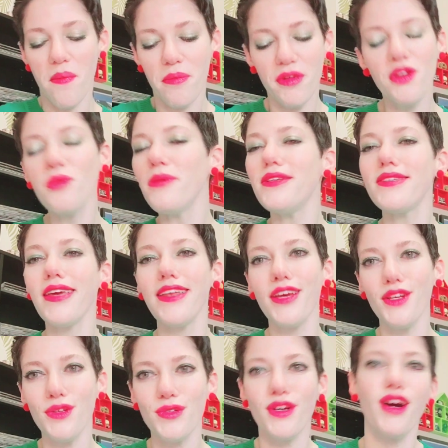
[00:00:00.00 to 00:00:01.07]
But nobody's getting
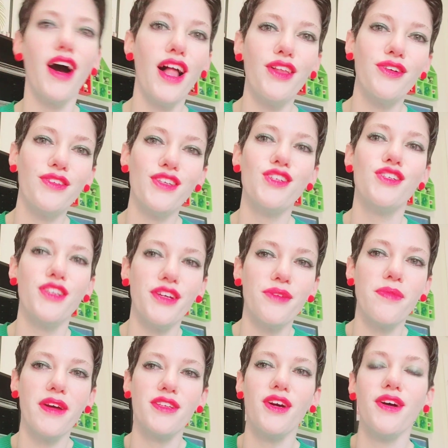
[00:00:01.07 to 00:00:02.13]
a new collar this year.
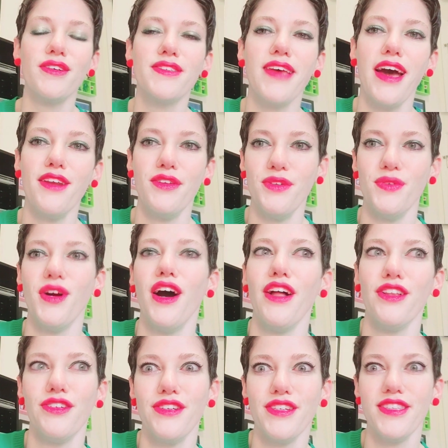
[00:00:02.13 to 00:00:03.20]
My dogs got new
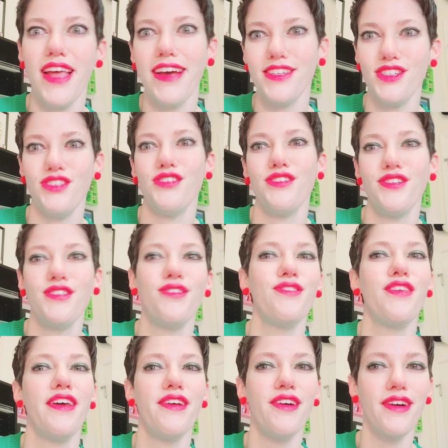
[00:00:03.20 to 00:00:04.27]
collars last year, so
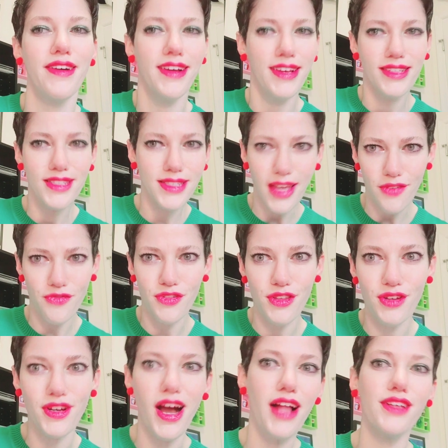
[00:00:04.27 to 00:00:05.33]
they are set for
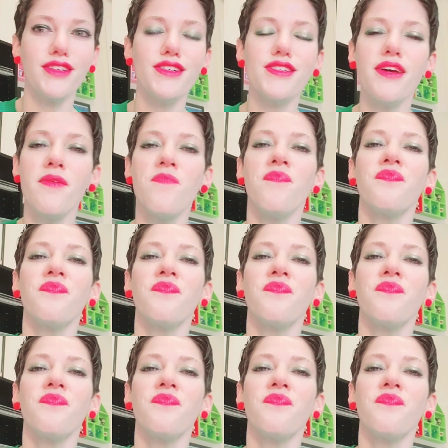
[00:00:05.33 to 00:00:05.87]
their collars.